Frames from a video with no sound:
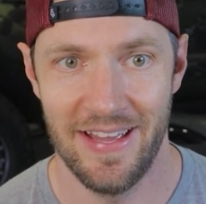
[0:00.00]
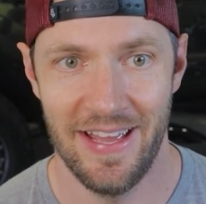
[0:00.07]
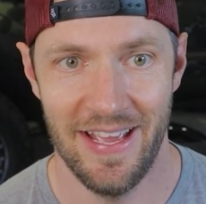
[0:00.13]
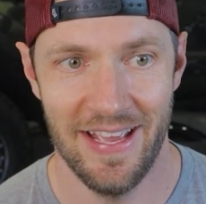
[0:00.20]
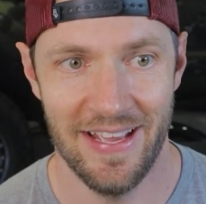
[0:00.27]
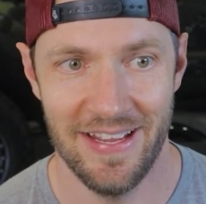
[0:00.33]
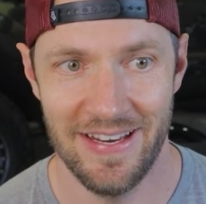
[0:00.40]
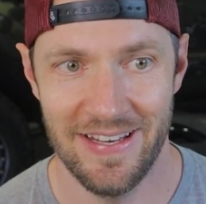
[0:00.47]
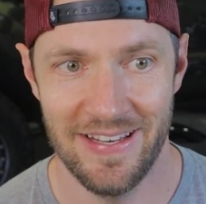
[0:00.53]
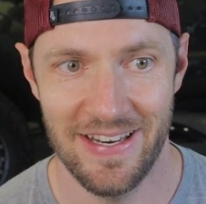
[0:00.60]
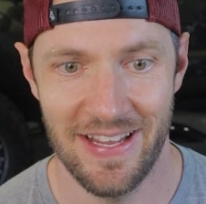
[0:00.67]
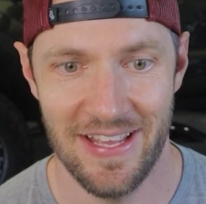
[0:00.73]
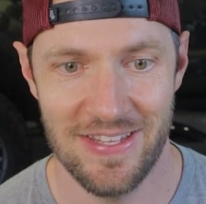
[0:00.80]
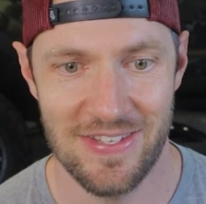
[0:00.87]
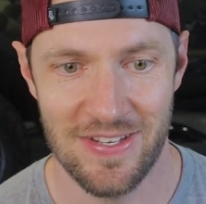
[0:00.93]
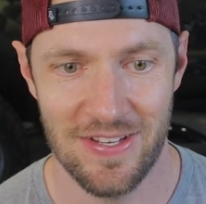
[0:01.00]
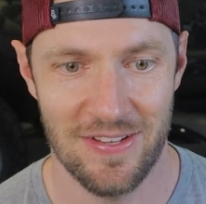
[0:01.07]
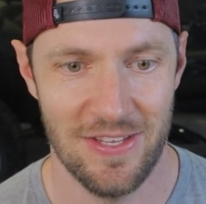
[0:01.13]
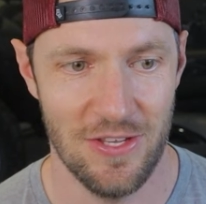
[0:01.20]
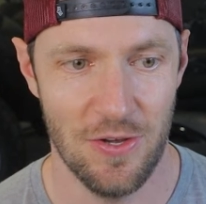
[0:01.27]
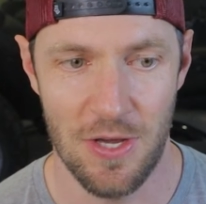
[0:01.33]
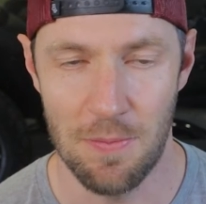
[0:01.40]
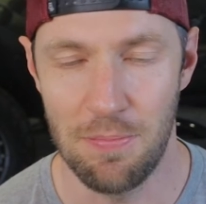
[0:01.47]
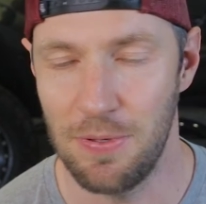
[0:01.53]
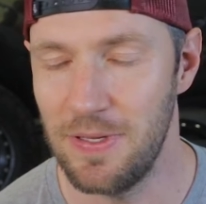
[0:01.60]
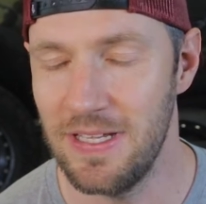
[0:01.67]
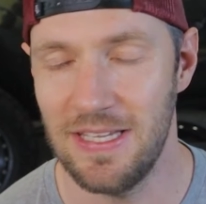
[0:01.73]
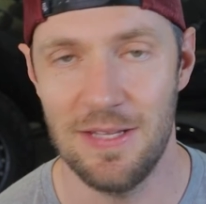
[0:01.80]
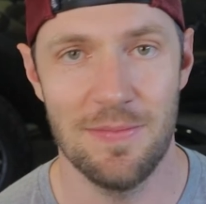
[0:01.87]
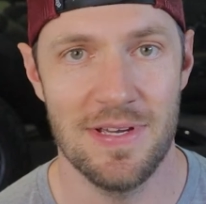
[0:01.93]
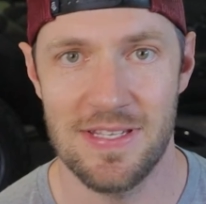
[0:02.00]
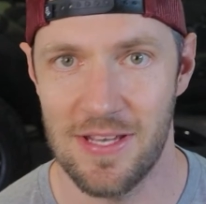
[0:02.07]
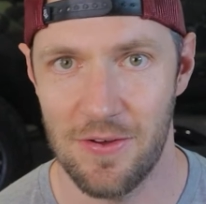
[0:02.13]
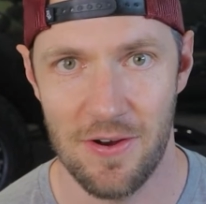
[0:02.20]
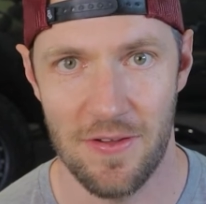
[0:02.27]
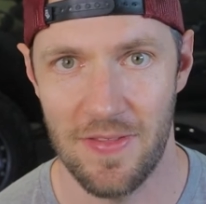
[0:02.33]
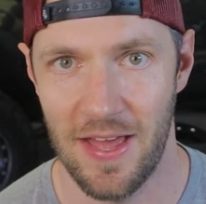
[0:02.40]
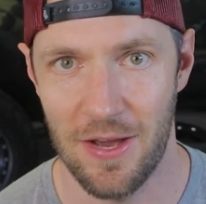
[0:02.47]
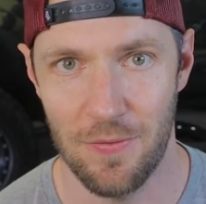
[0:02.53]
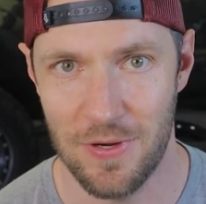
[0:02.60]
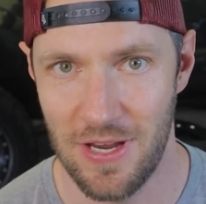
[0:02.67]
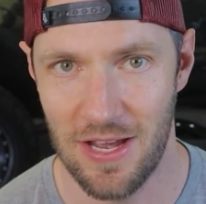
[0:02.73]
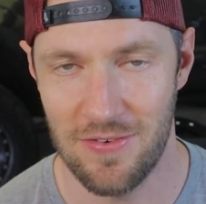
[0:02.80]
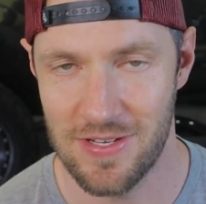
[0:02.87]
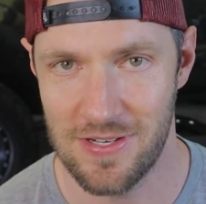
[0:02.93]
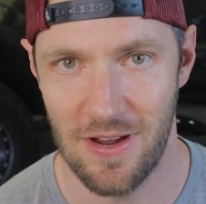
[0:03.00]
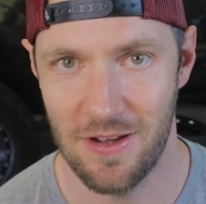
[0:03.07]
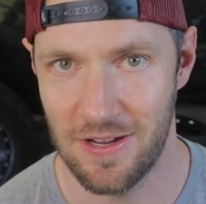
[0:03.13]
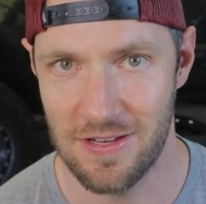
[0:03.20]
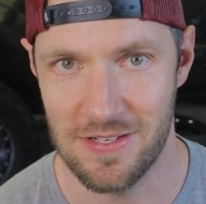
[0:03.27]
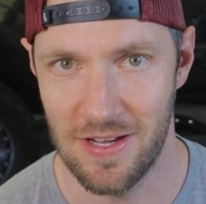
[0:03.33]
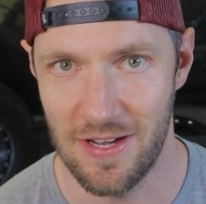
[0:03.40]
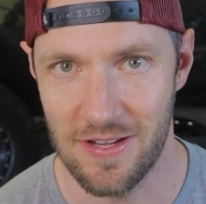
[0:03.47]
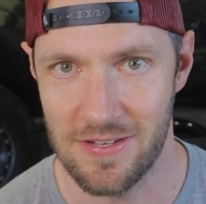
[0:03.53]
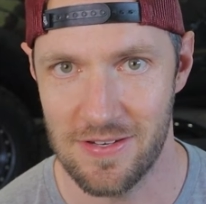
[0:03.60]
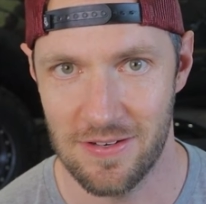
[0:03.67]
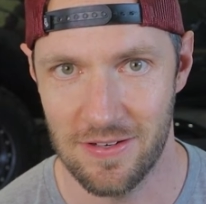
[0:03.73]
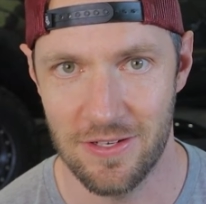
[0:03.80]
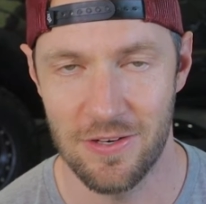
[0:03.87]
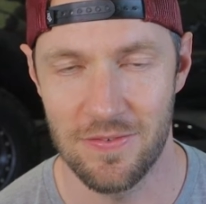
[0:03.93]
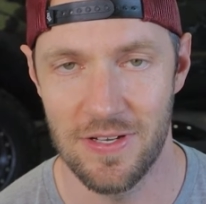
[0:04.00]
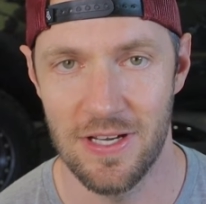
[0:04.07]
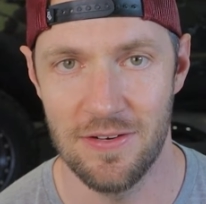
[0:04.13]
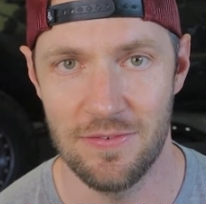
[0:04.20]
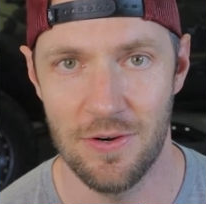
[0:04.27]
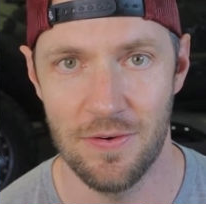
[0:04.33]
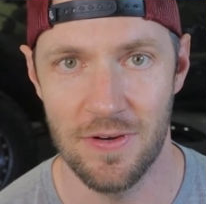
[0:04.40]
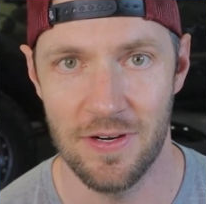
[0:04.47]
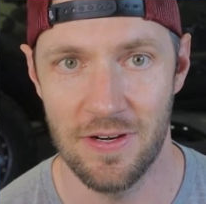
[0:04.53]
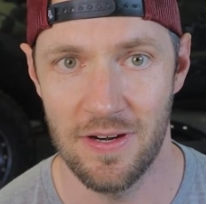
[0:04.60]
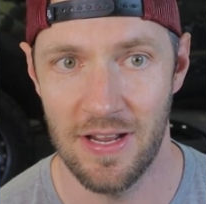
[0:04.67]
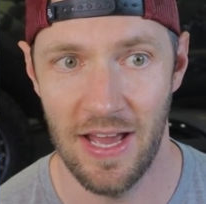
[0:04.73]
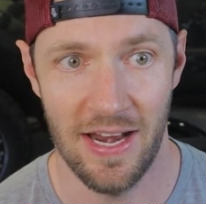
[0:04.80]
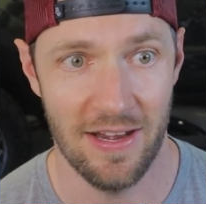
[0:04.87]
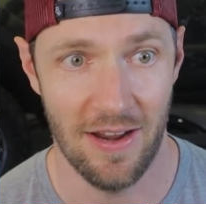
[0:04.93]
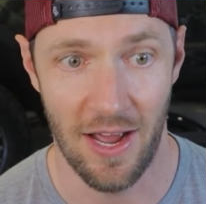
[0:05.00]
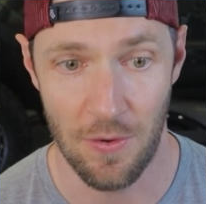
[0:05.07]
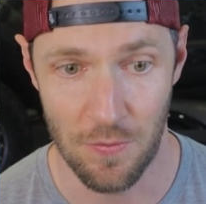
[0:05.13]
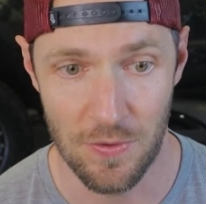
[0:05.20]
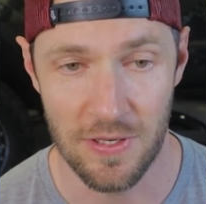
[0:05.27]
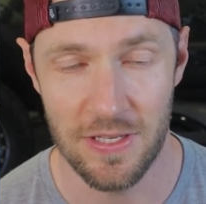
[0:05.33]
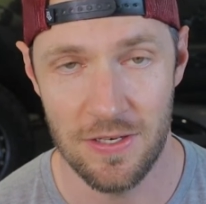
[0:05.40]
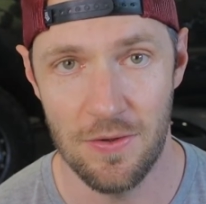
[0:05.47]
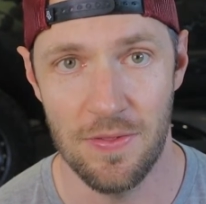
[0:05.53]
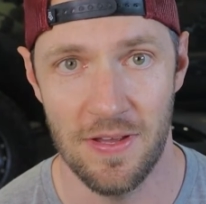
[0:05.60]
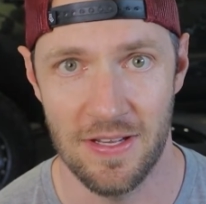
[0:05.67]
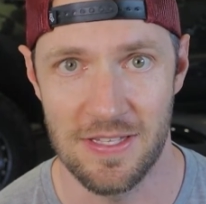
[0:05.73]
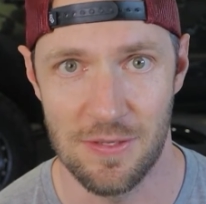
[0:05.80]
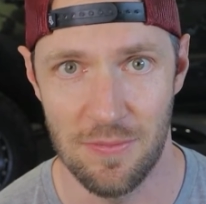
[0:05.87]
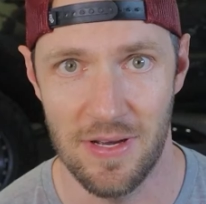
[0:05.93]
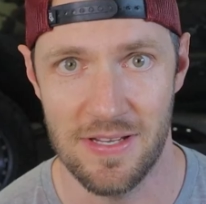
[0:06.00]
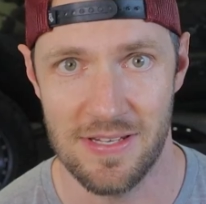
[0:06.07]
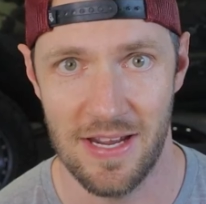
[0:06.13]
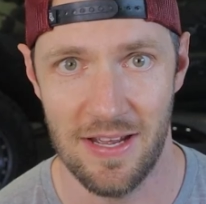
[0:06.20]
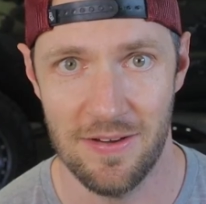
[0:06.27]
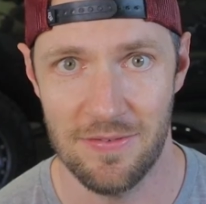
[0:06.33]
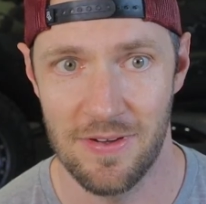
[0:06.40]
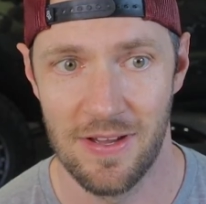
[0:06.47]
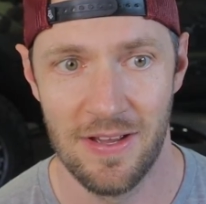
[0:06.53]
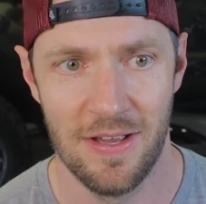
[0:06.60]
And you completely miss out on that when you have a stock exhaust on your V8 4Runner. And I really do think it's a must-have.